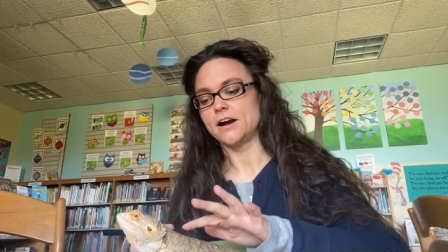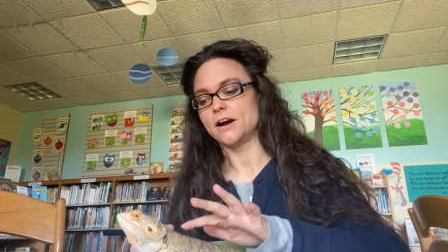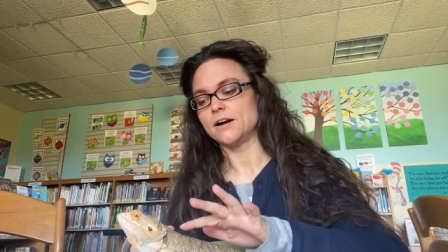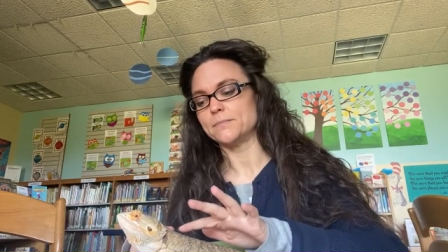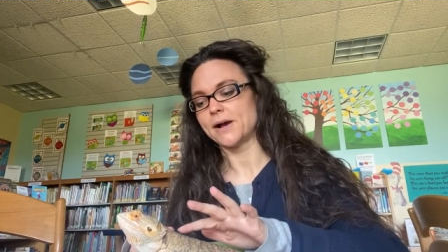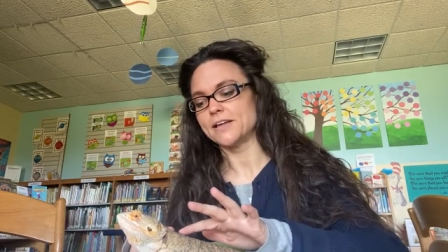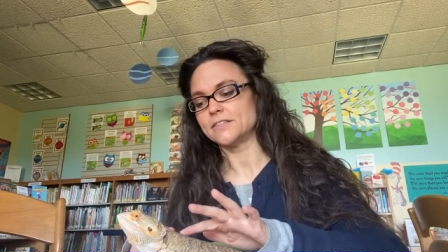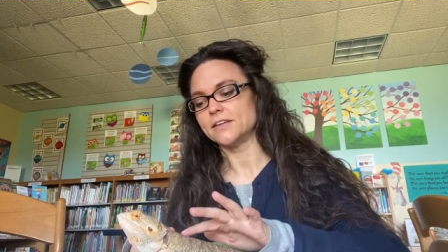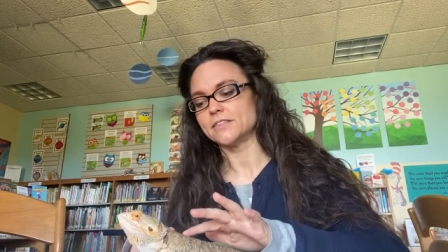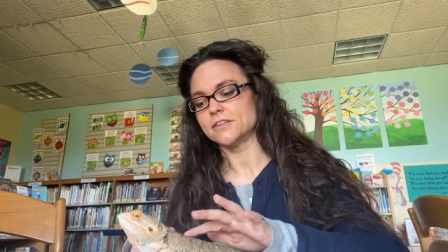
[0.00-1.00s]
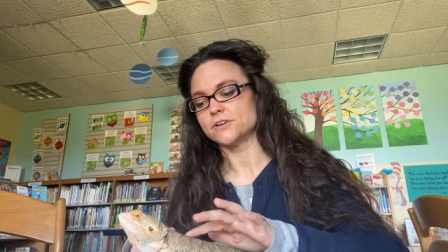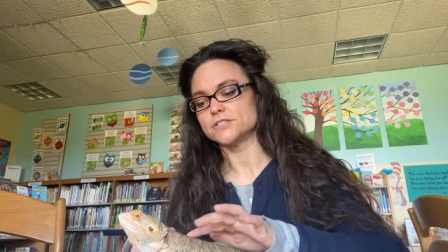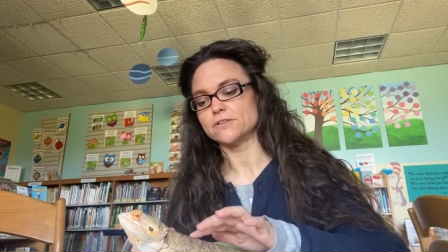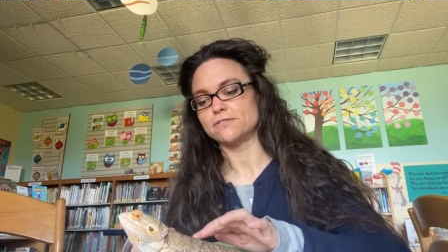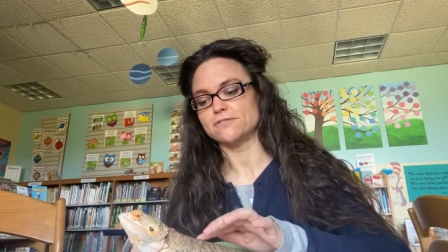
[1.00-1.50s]
Um, I think
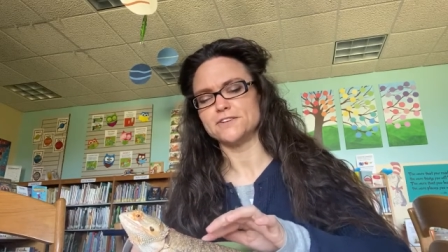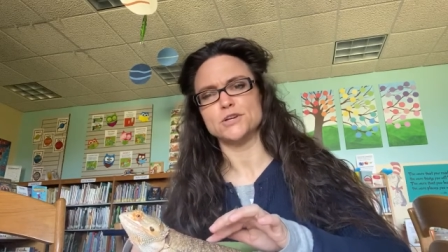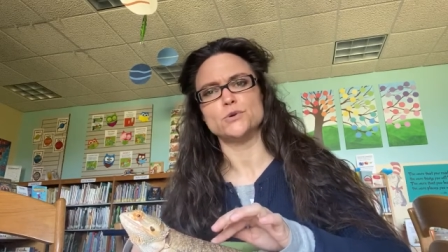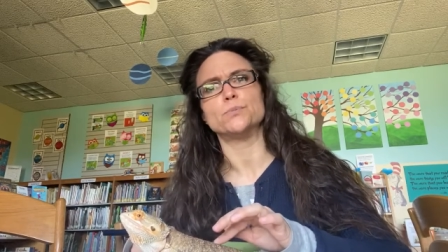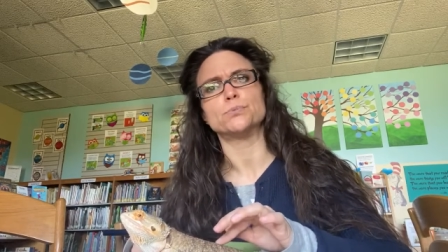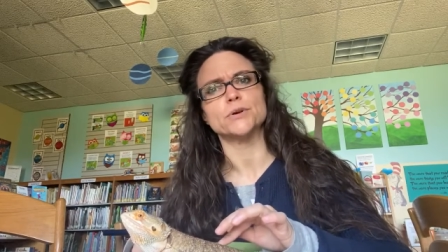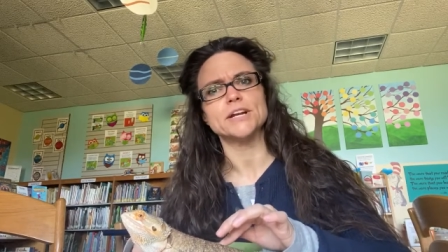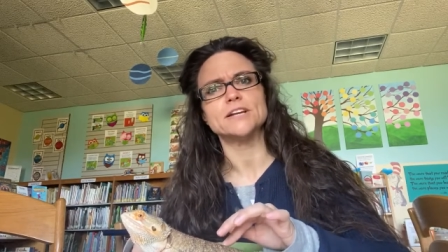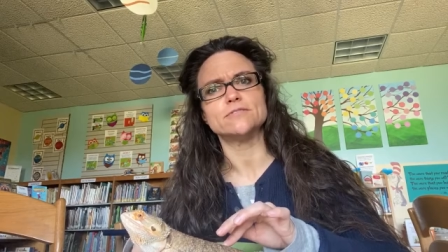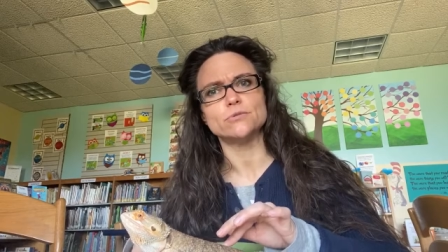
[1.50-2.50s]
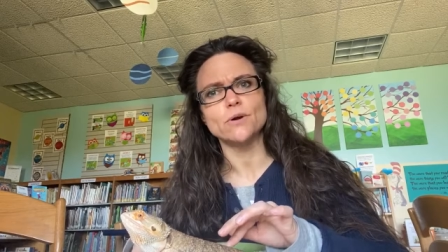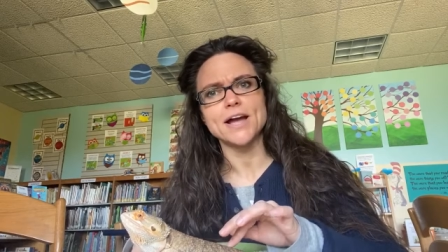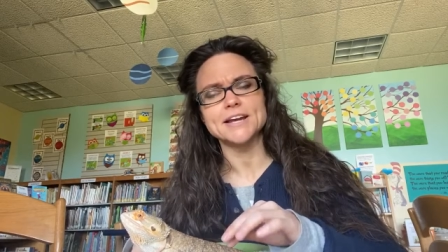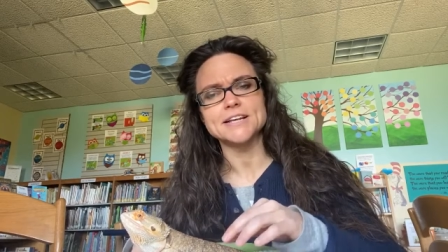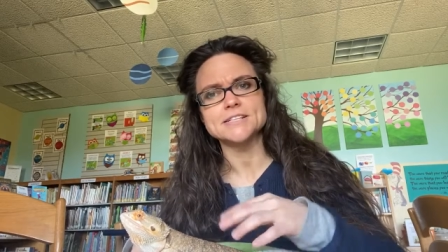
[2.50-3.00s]
there's a few breeded
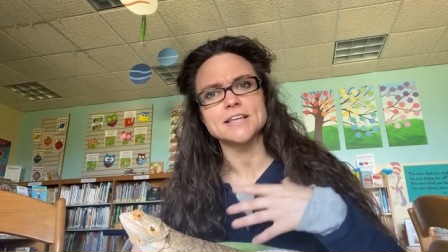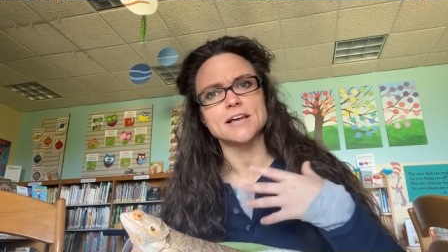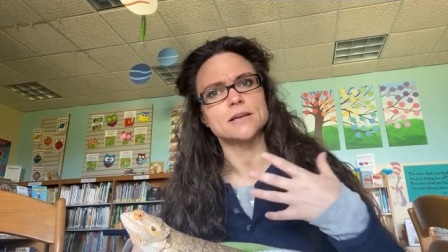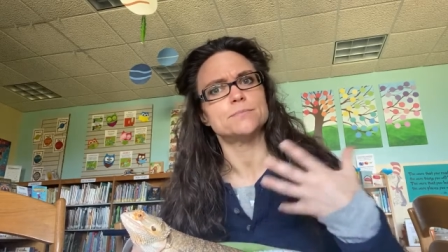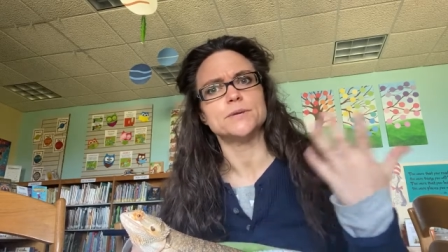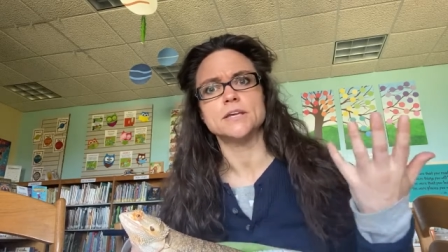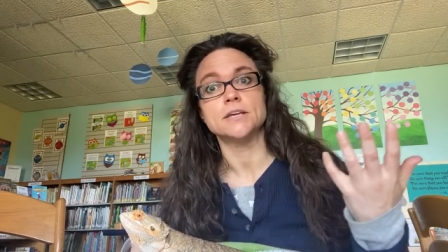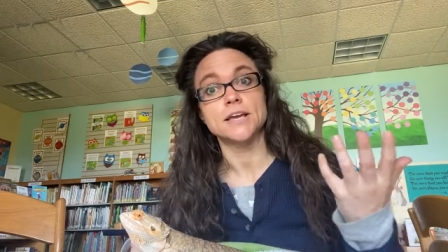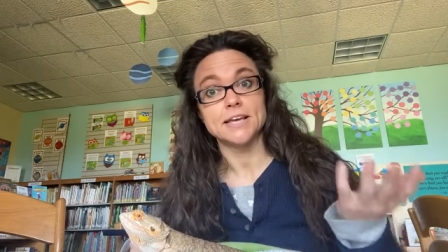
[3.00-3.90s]
varieties that can be